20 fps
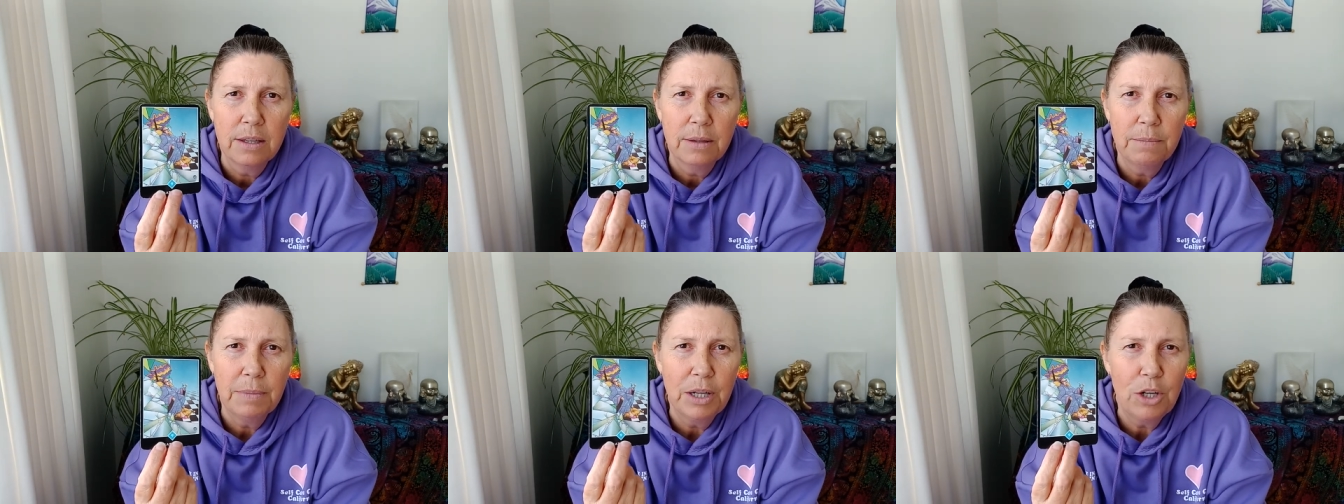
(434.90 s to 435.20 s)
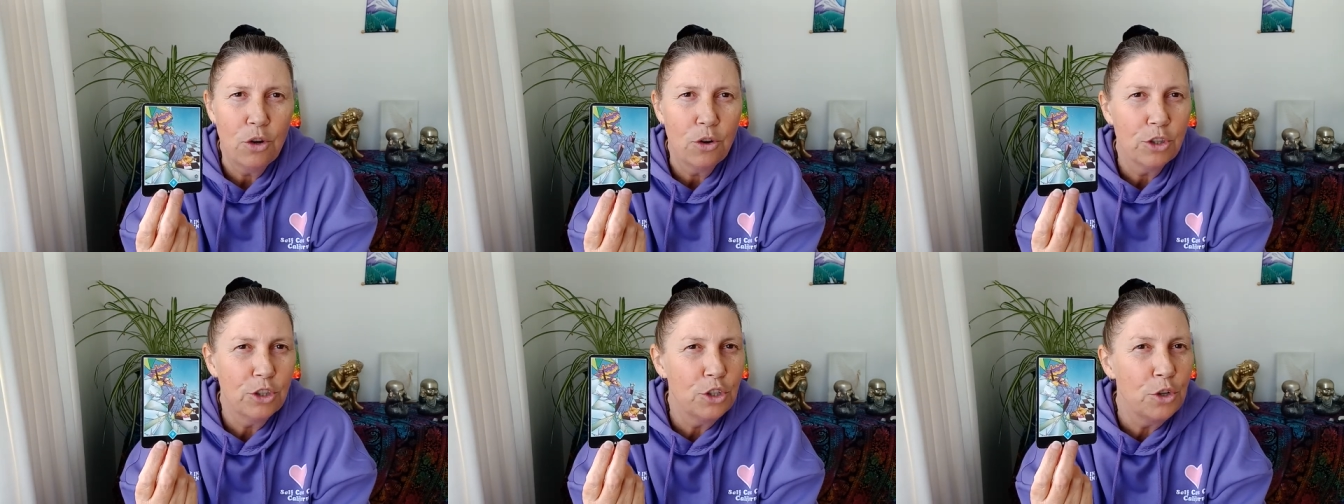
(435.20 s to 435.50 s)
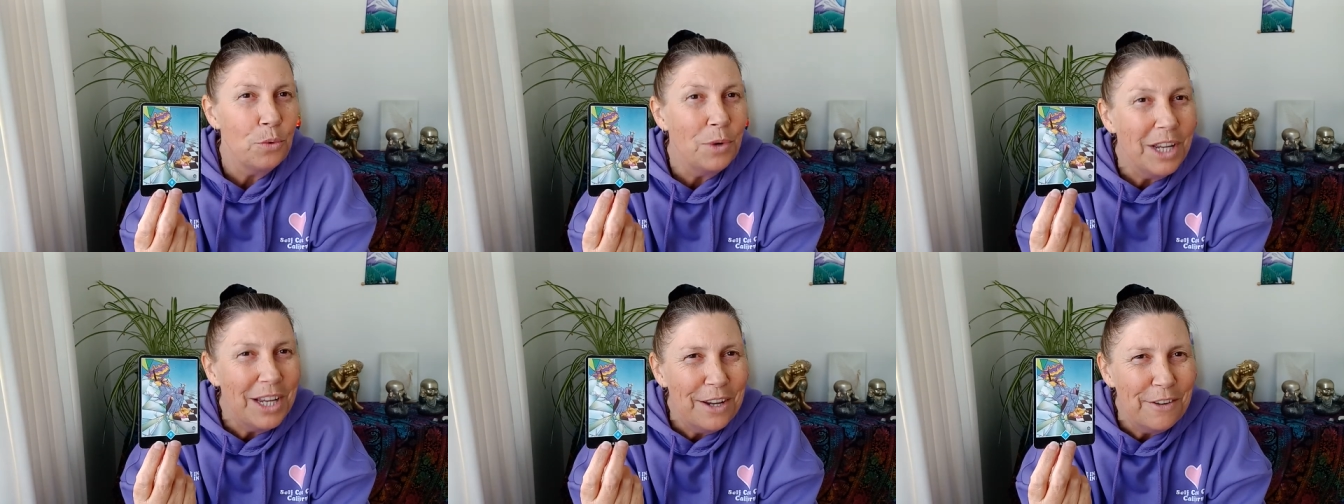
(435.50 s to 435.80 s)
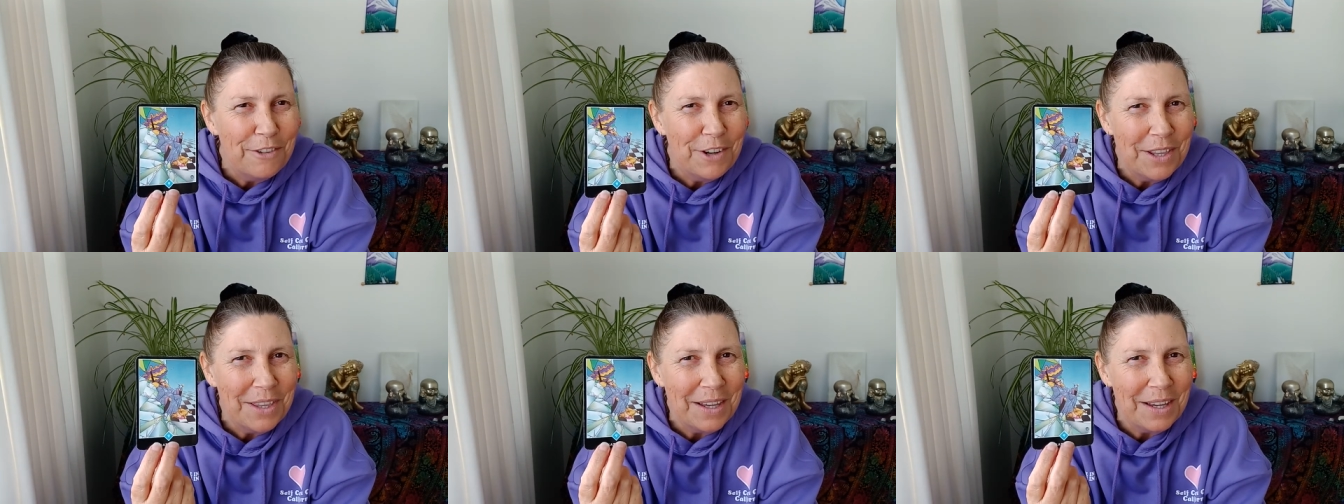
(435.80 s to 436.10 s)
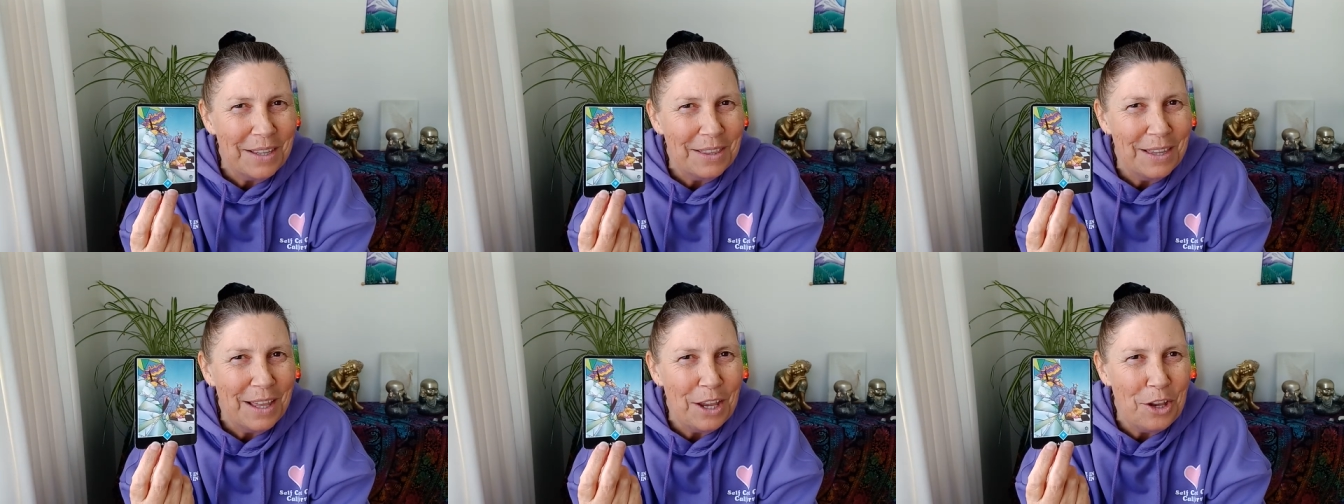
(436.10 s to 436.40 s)
but not doing
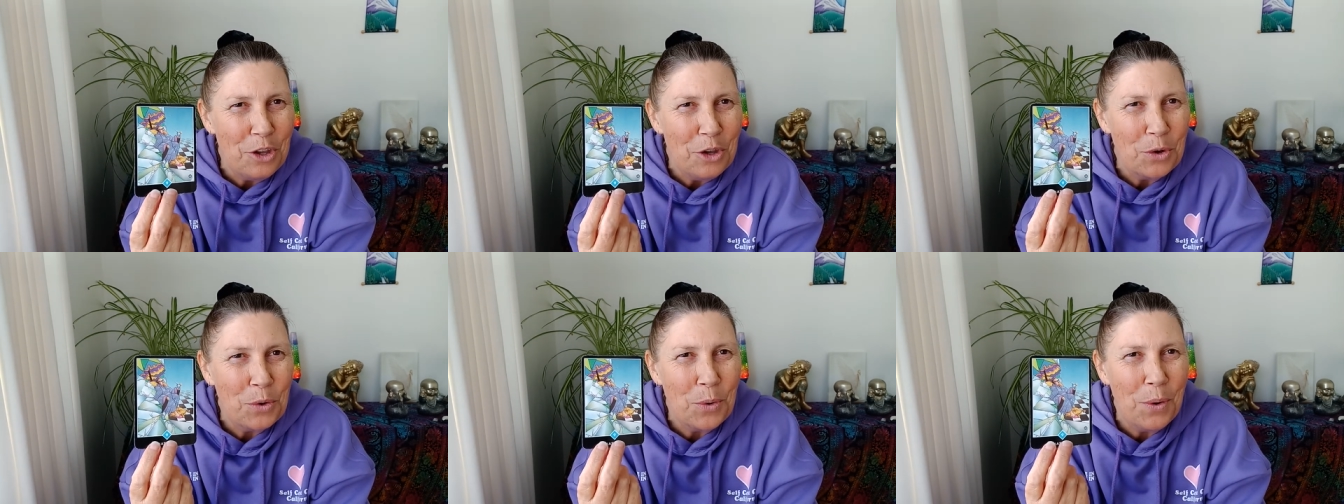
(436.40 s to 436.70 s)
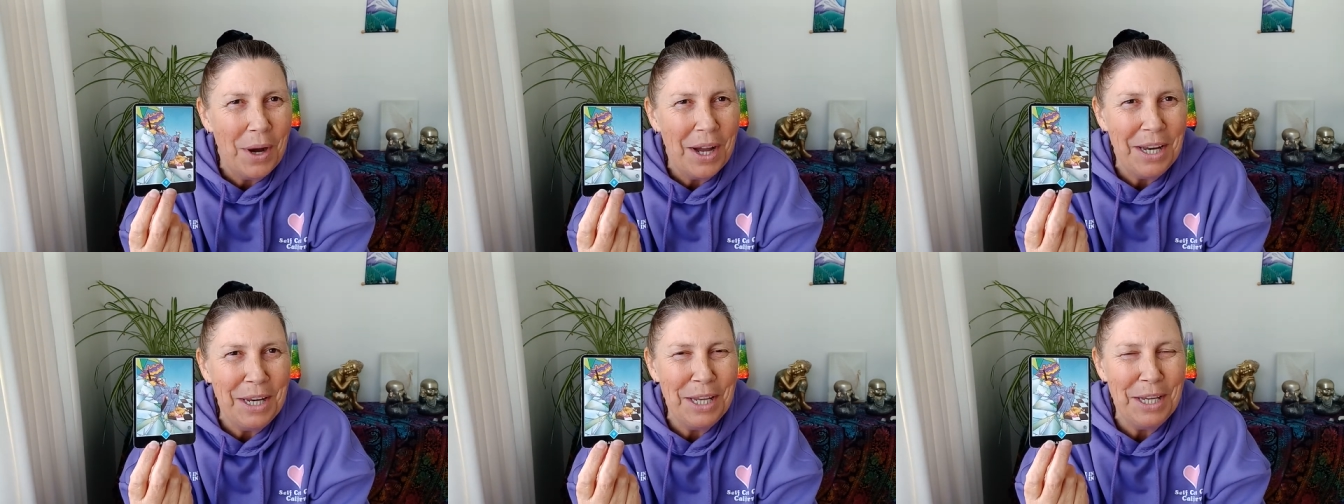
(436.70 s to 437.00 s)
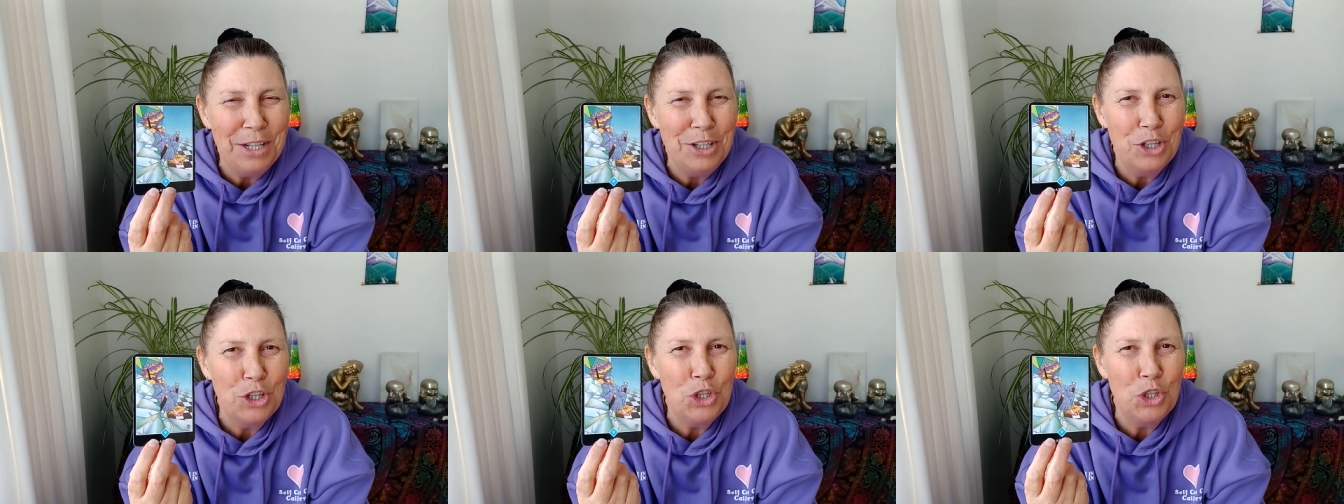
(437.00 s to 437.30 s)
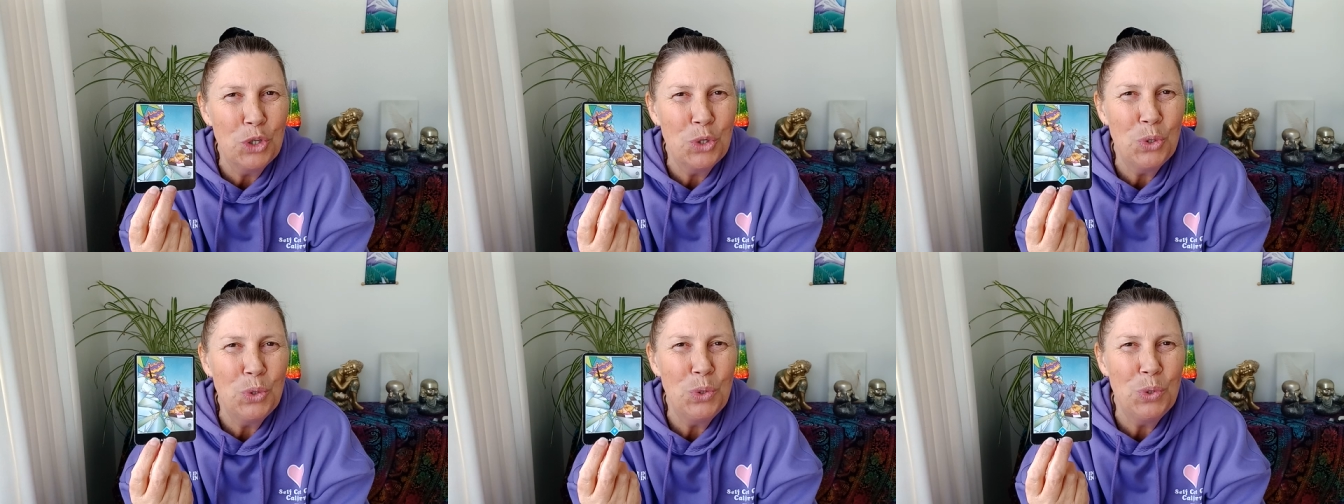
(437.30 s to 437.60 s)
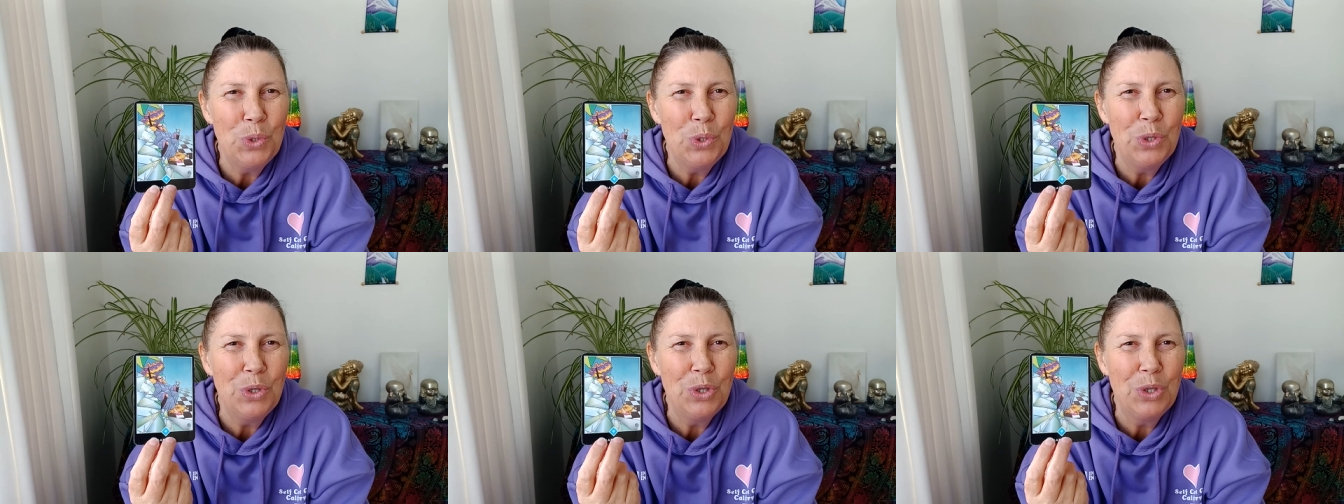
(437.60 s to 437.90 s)
everything that you quite need to
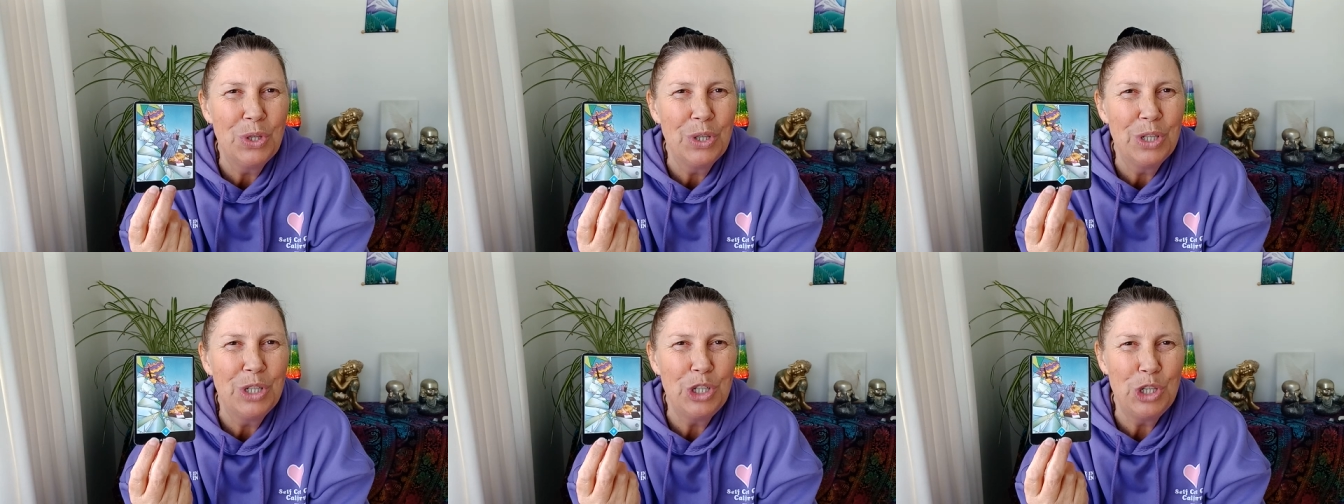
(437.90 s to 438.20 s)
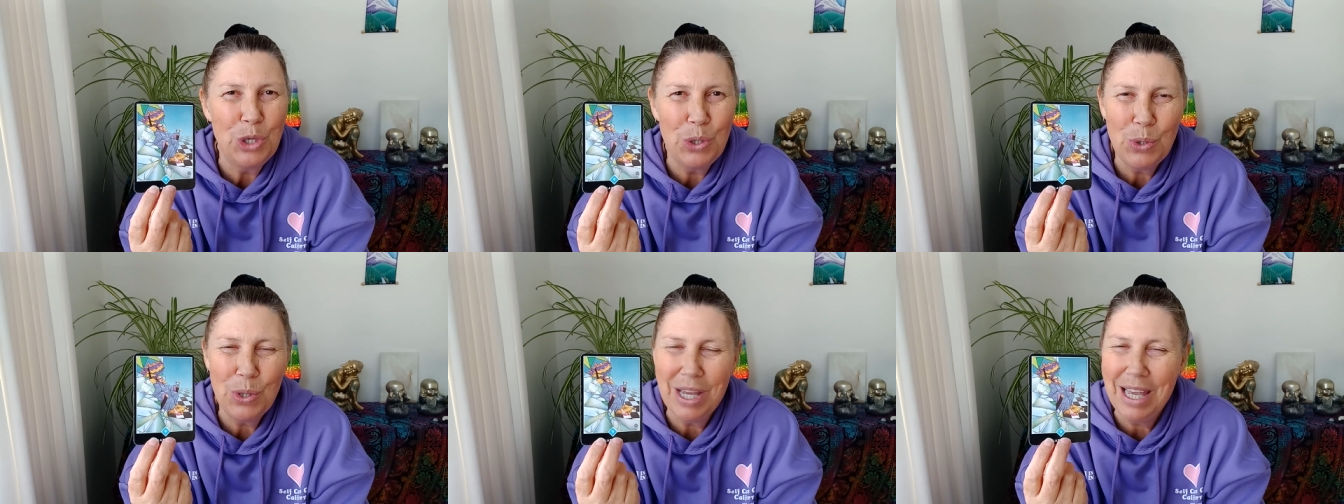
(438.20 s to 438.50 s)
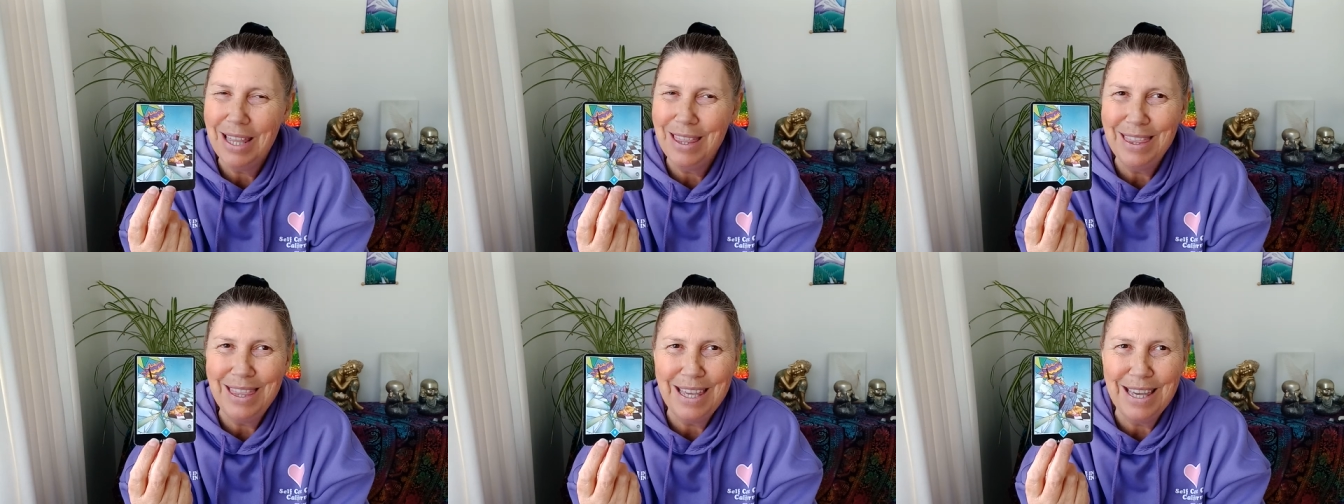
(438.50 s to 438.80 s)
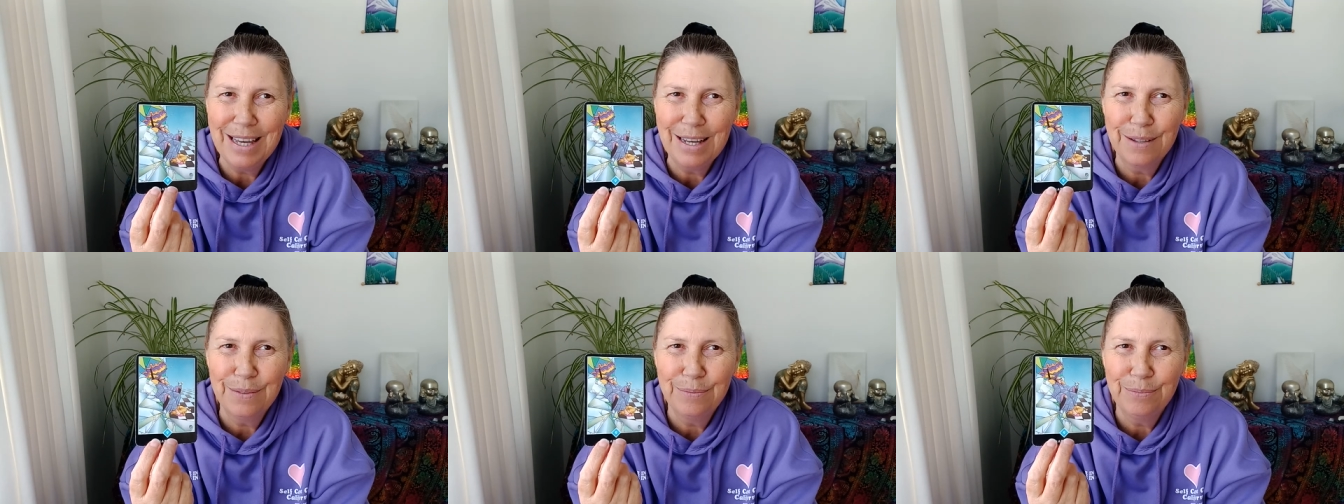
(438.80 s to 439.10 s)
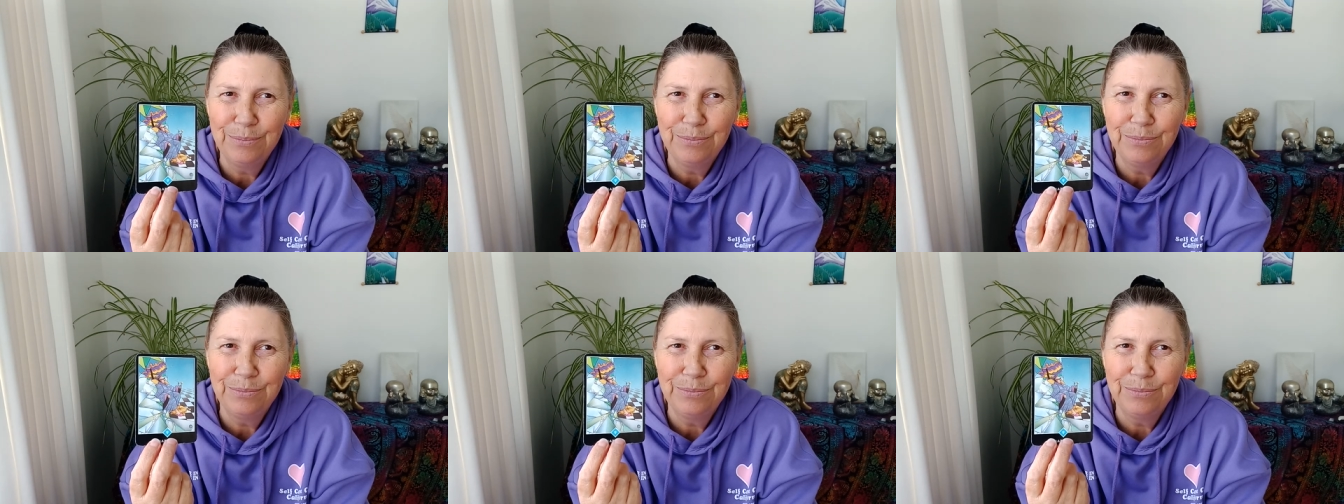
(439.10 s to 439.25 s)
do to get there.